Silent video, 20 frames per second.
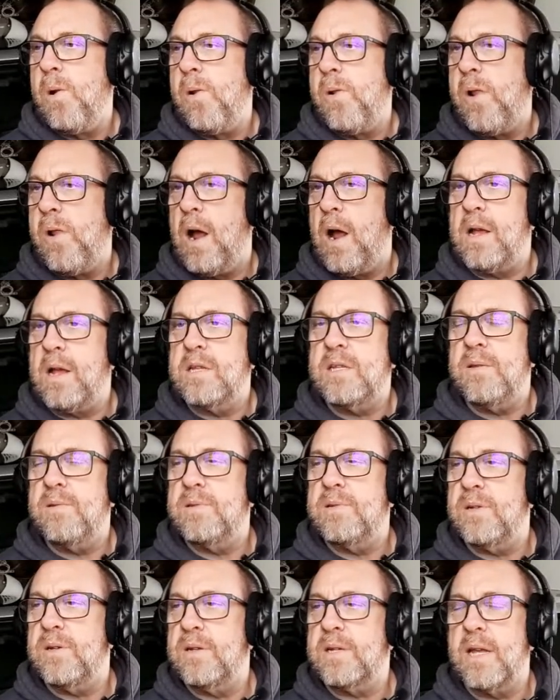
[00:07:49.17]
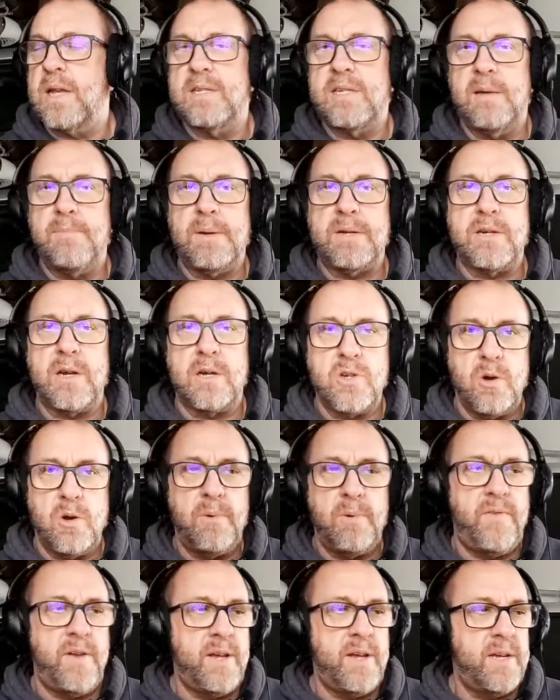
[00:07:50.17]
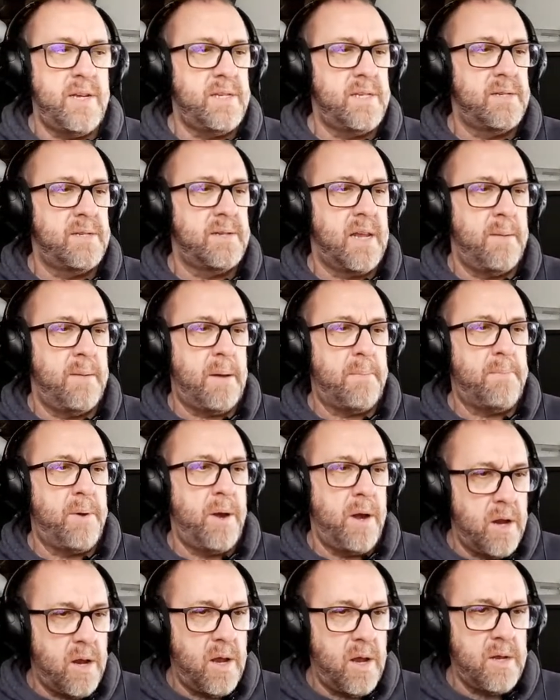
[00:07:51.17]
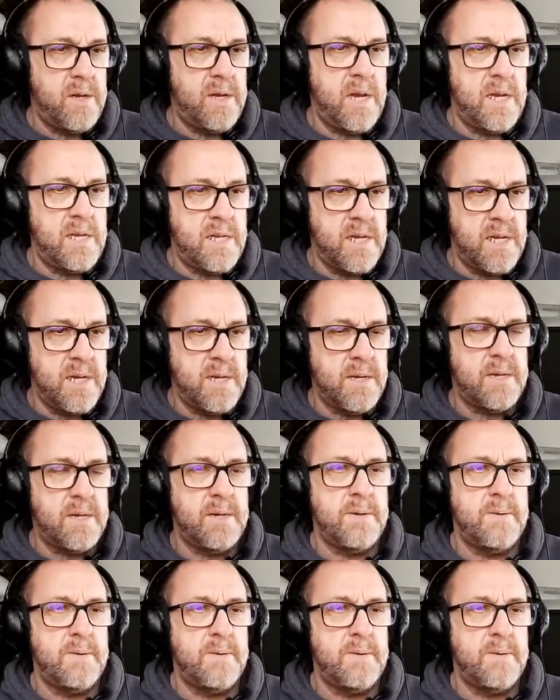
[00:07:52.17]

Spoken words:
Okay, so like I said, my Sharktoberfest came out pretty decent.